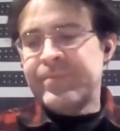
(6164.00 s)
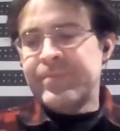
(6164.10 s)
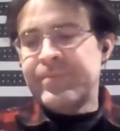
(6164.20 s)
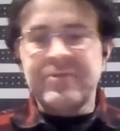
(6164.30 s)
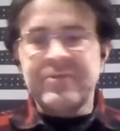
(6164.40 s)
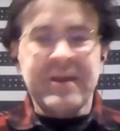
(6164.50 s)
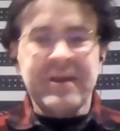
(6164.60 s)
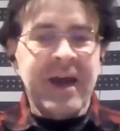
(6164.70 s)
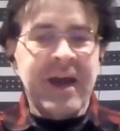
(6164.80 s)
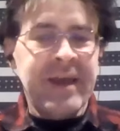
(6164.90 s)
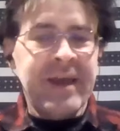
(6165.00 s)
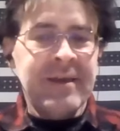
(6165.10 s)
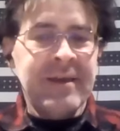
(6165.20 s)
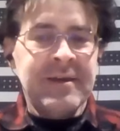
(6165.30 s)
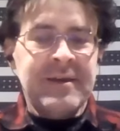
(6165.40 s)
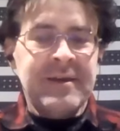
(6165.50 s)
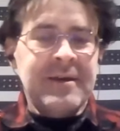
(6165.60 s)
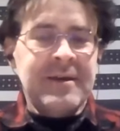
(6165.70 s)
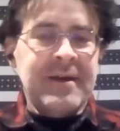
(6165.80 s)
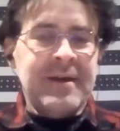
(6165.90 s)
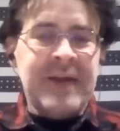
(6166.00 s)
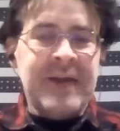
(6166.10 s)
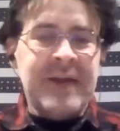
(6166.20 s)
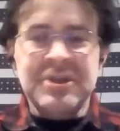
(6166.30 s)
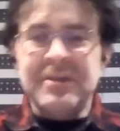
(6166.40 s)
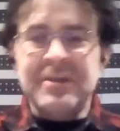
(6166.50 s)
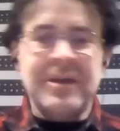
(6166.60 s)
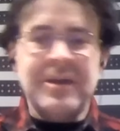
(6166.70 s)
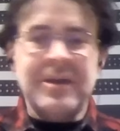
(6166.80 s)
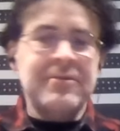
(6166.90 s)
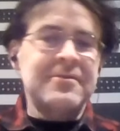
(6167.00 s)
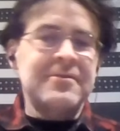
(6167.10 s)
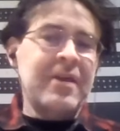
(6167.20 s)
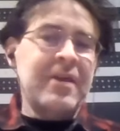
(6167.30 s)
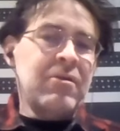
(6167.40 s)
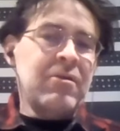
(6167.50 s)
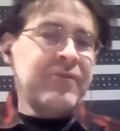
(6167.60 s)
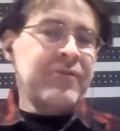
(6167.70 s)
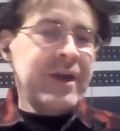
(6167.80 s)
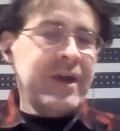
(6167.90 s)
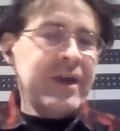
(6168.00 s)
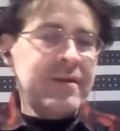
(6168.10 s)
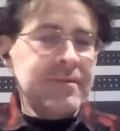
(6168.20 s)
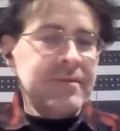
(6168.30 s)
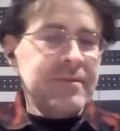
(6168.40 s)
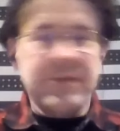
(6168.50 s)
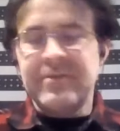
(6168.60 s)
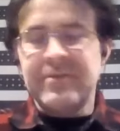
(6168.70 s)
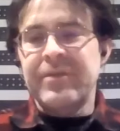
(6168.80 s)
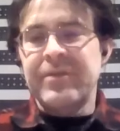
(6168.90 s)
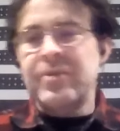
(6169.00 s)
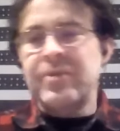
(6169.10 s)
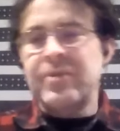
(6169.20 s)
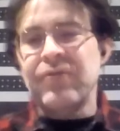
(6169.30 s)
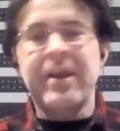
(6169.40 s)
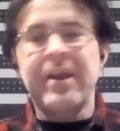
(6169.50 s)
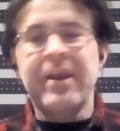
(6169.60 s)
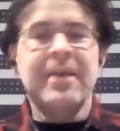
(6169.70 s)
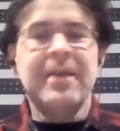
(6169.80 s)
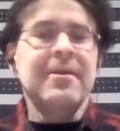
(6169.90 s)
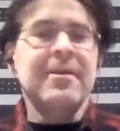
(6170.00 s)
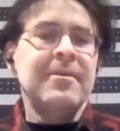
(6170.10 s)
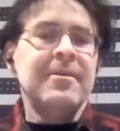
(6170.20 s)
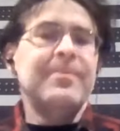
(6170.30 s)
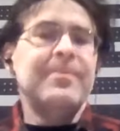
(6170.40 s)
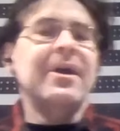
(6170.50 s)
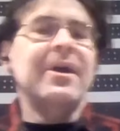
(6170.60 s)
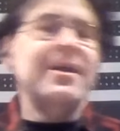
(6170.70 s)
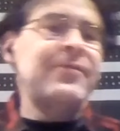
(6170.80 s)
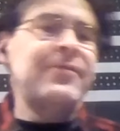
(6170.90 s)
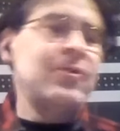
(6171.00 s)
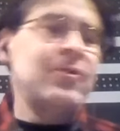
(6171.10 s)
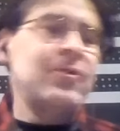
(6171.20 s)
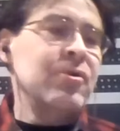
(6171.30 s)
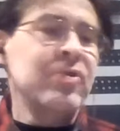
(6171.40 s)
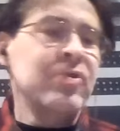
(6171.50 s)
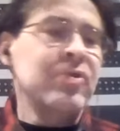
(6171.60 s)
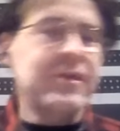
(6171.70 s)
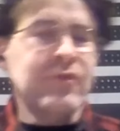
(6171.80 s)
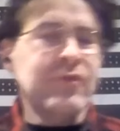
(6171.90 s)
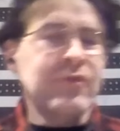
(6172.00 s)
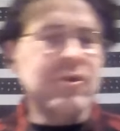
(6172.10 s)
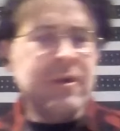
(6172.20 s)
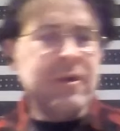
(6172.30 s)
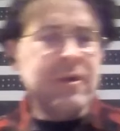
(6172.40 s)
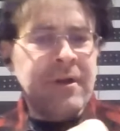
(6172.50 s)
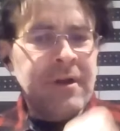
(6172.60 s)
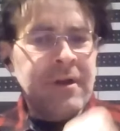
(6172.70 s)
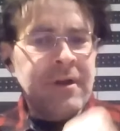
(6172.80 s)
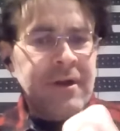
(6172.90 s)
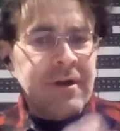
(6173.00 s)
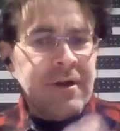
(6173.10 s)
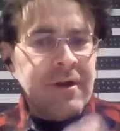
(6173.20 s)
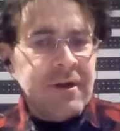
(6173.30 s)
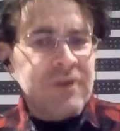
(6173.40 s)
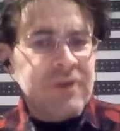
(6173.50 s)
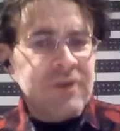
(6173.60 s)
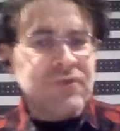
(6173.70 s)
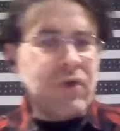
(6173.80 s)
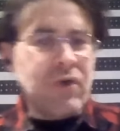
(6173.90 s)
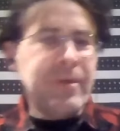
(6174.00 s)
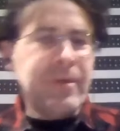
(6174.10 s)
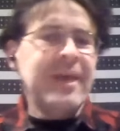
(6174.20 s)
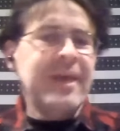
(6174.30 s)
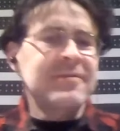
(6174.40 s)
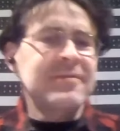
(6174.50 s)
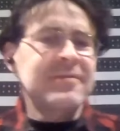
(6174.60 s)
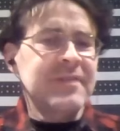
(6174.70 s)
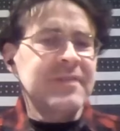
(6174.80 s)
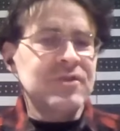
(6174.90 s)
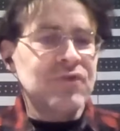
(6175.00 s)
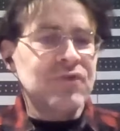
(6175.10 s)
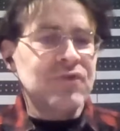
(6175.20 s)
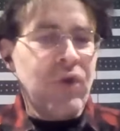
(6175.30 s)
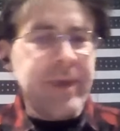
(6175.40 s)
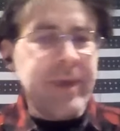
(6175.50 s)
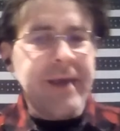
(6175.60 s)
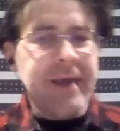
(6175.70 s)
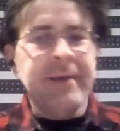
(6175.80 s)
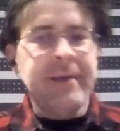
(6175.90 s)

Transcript: a guy, actually, I was like horrified by the stuff that he was writing, but if you were looking for a strong man instead of a straw man,